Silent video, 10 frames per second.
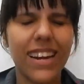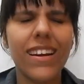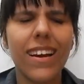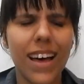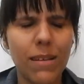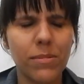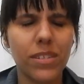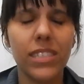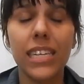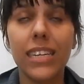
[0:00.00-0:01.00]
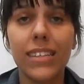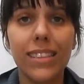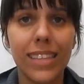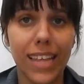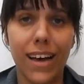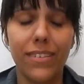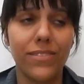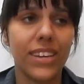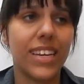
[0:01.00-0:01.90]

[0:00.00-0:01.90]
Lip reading: I absolutely love.